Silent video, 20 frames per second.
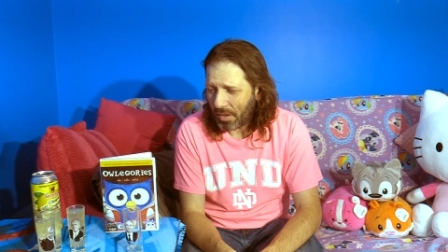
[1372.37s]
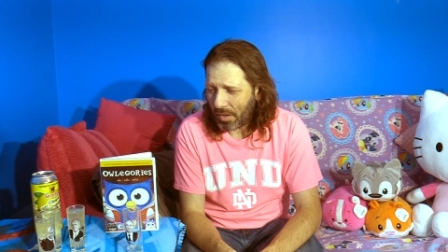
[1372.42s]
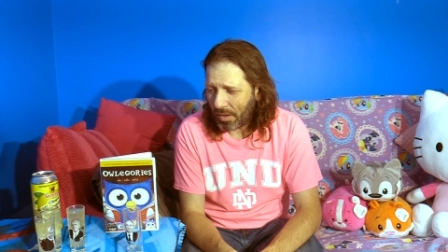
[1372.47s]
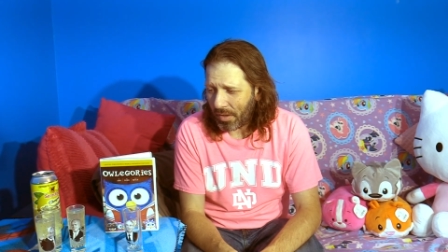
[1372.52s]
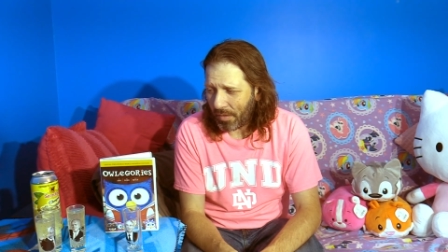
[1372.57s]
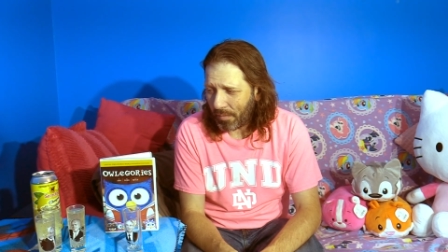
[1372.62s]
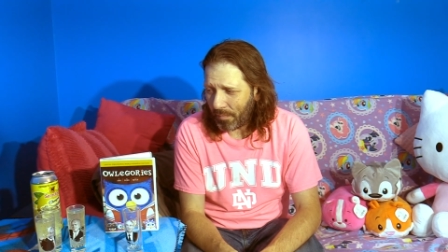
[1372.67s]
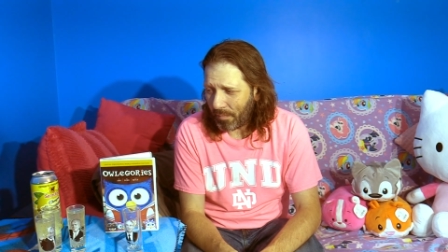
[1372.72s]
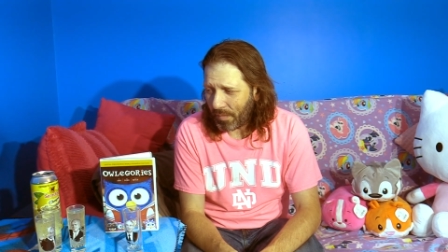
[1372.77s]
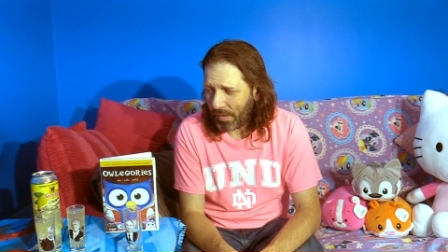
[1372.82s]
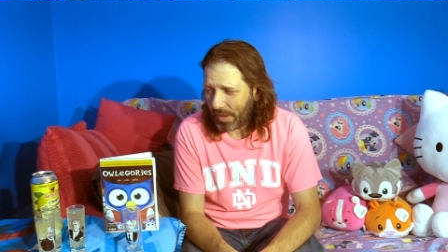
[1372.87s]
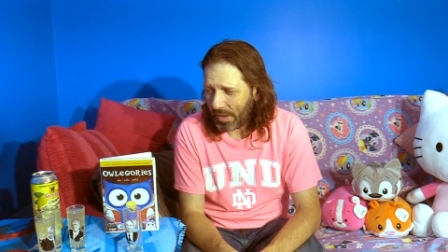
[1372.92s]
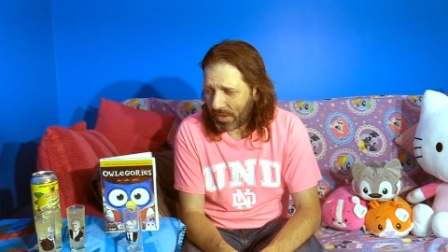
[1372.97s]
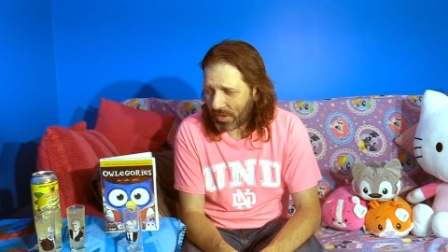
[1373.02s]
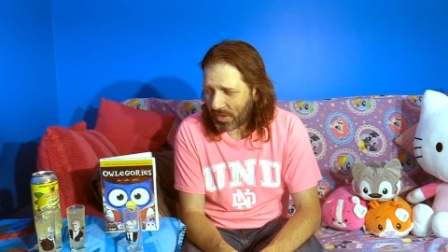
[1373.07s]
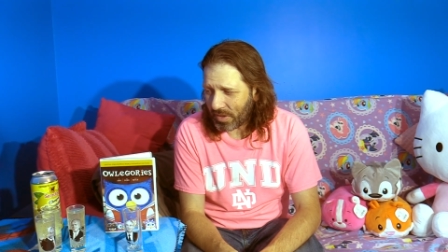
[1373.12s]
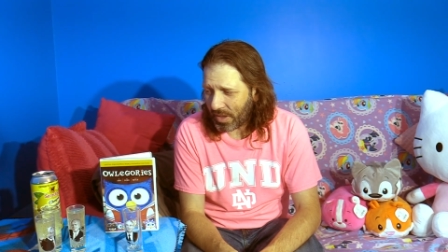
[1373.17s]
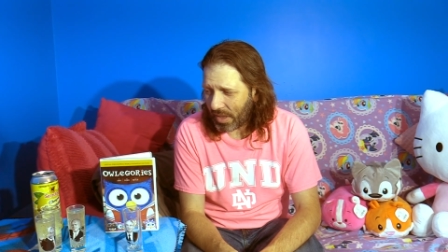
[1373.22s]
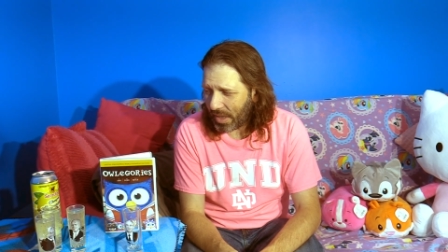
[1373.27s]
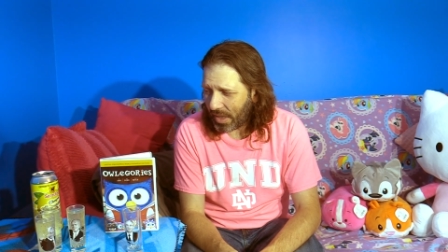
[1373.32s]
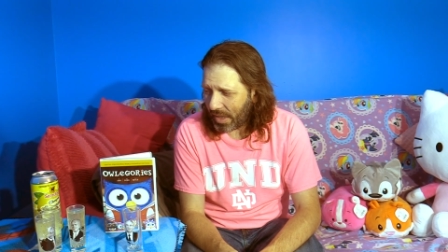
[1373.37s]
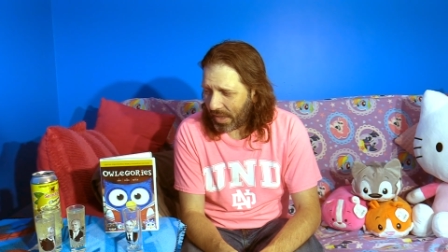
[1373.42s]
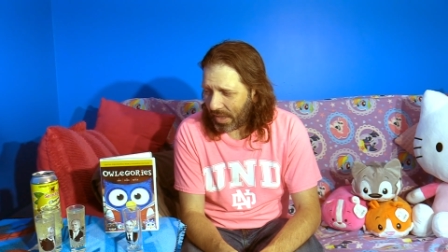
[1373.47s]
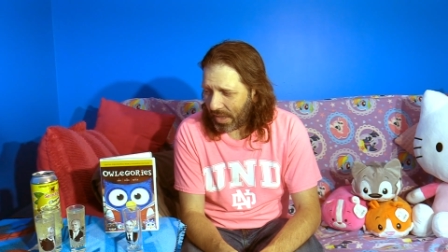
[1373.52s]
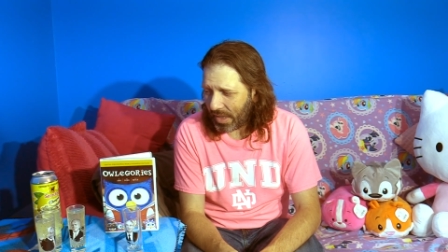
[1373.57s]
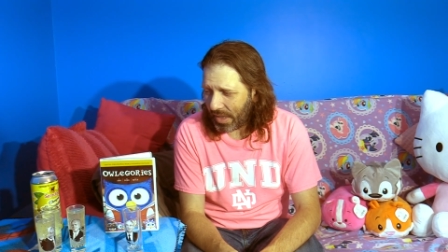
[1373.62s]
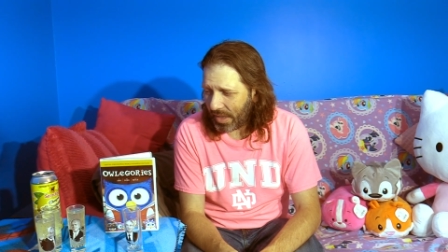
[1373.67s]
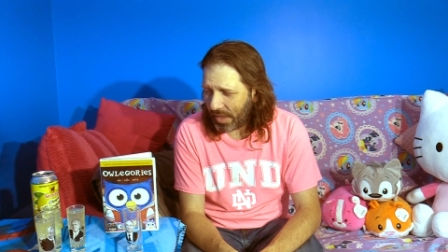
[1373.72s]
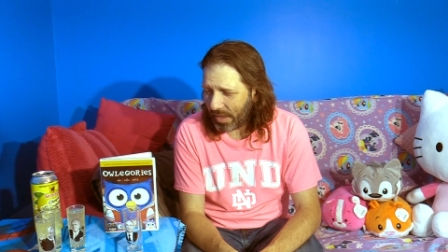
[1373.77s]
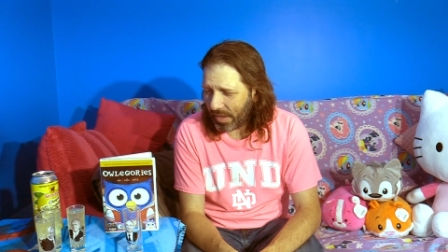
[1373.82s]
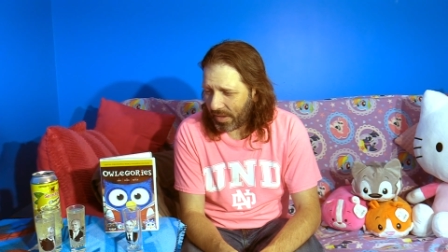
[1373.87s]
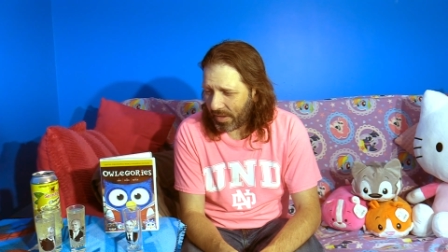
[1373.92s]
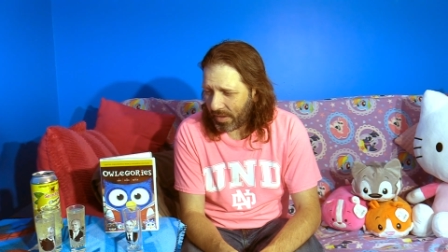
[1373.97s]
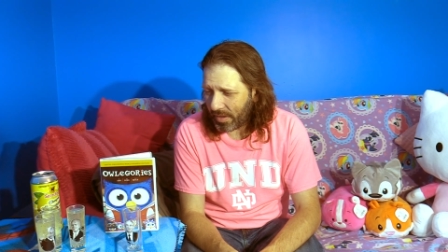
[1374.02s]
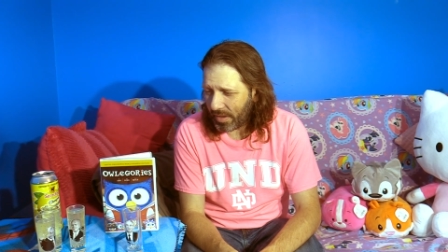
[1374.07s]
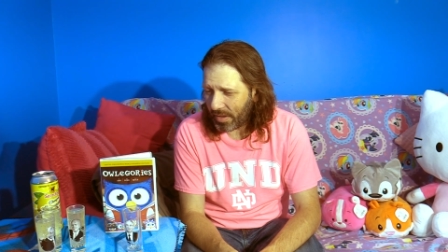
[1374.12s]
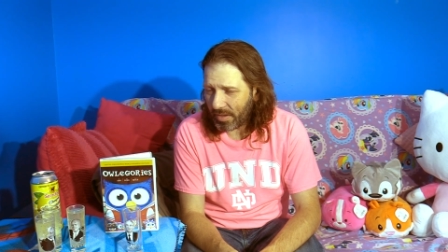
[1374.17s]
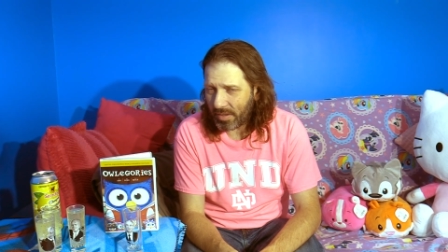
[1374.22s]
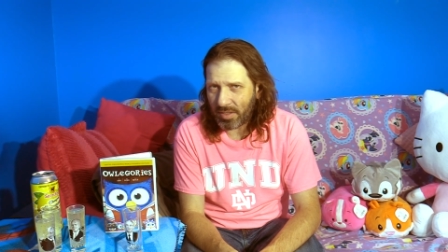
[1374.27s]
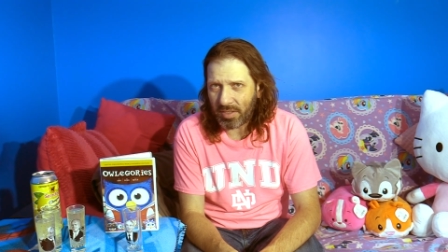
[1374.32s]
Um, it's not
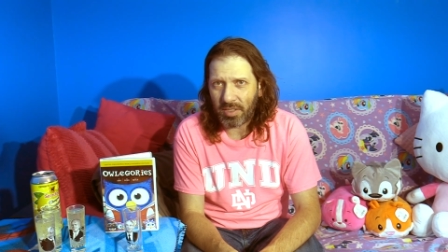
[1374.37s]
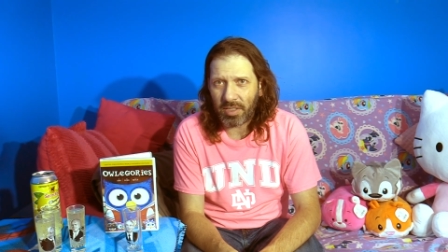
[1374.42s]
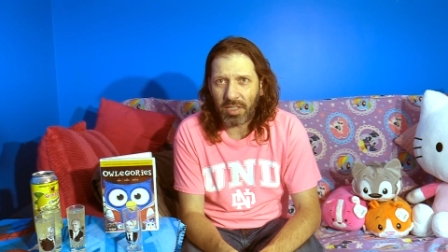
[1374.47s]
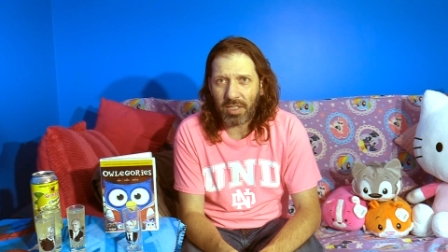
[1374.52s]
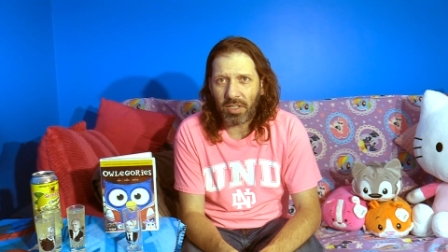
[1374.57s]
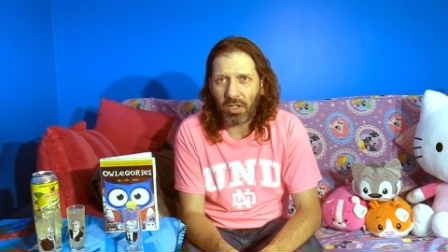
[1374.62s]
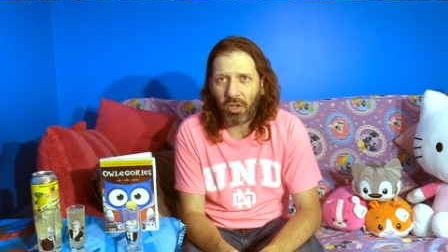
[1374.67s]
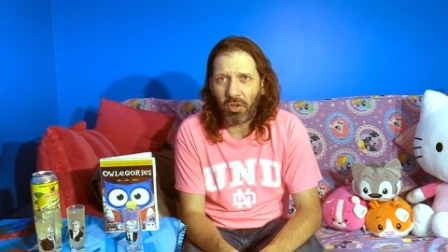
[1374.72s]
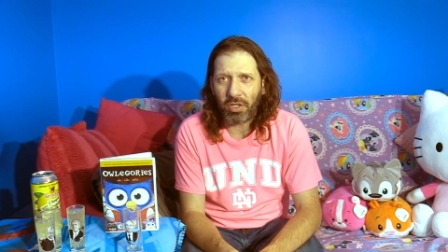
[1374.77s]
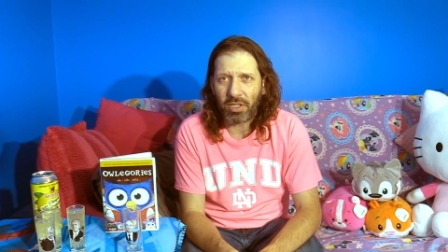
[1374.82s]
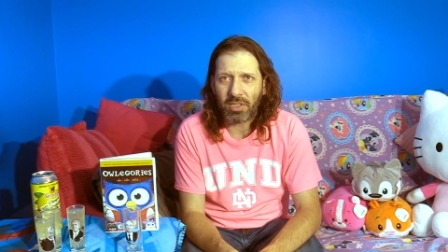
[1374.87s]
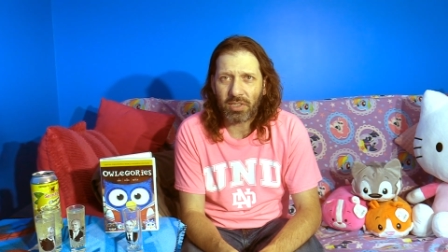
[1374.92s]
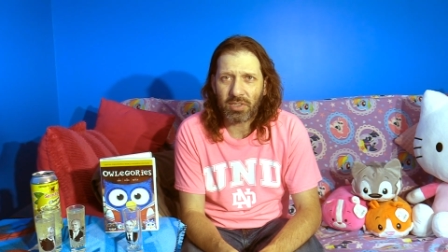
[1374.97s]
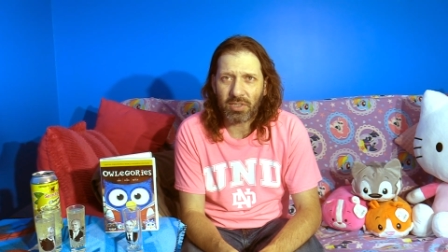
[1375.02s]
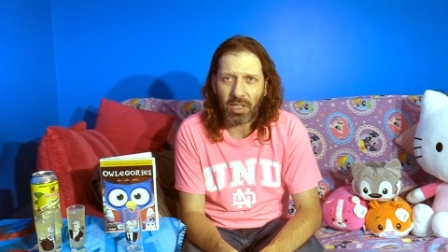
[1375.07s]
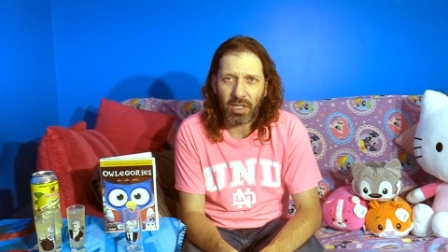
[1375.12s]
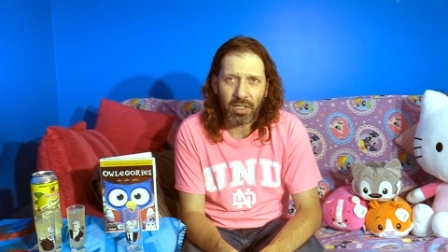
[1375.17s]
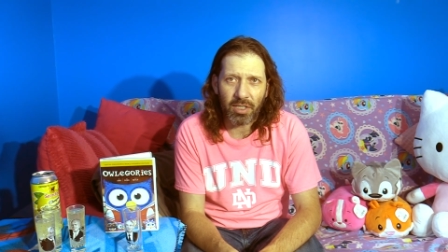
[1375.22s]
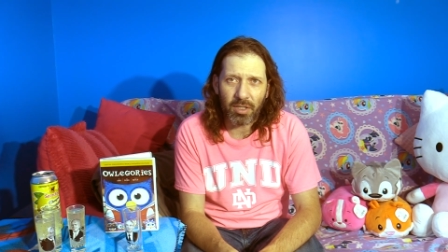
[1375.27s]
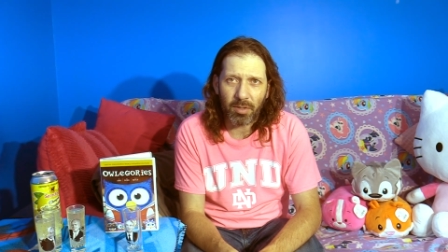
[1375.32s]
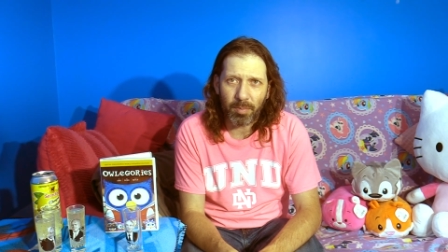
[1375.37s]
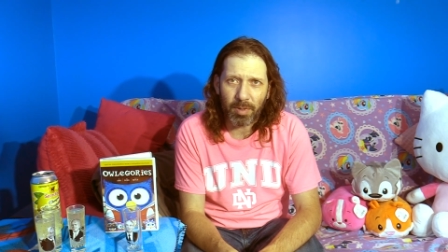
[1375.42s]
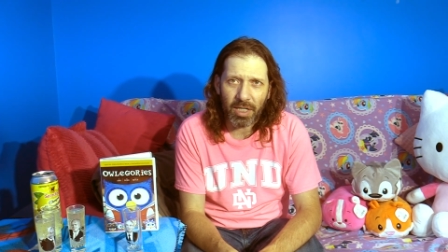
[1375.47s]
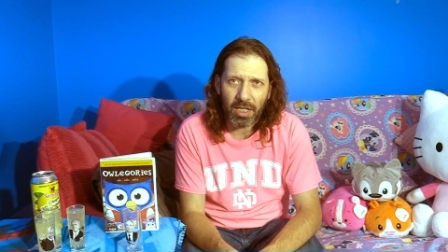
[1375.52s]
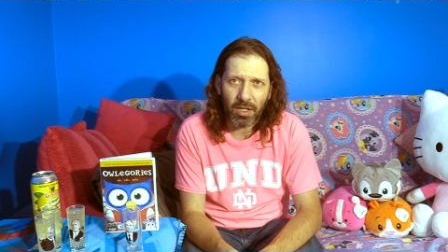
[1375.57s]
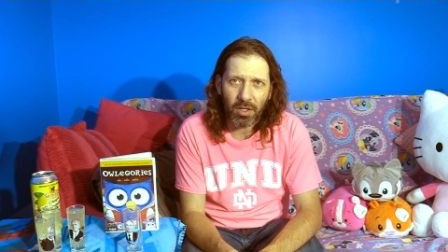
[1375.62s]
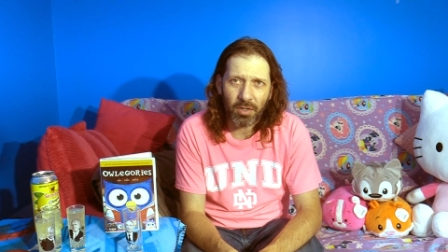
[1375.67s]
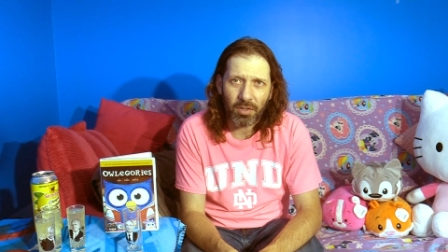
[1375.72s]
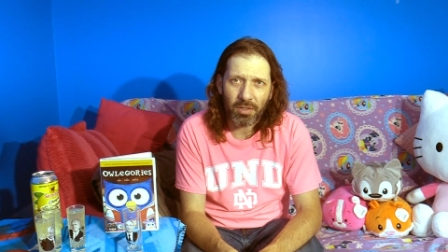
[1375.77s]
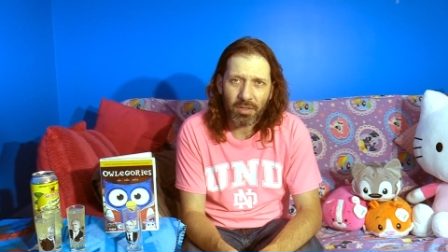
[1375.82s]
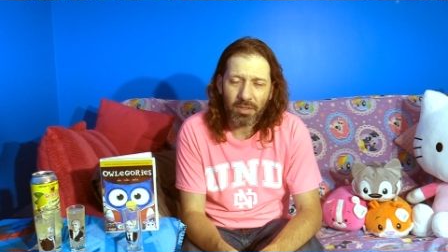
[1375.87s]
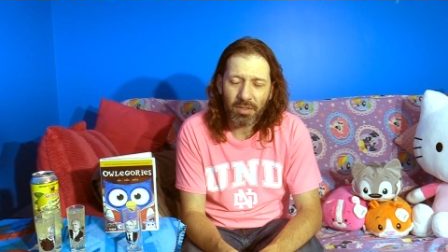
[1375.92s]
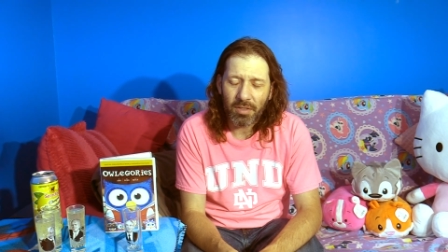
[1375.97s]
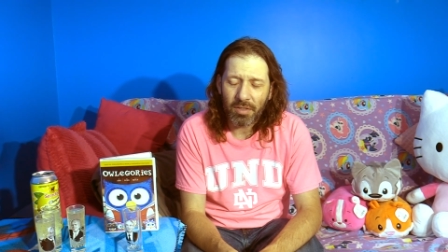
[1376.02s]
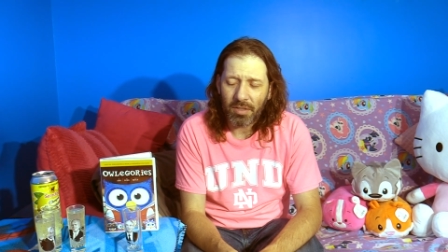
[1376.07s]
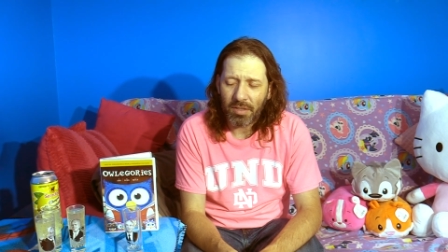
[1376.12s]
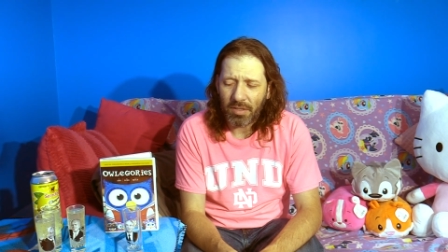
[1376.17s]
anything to get all excited about.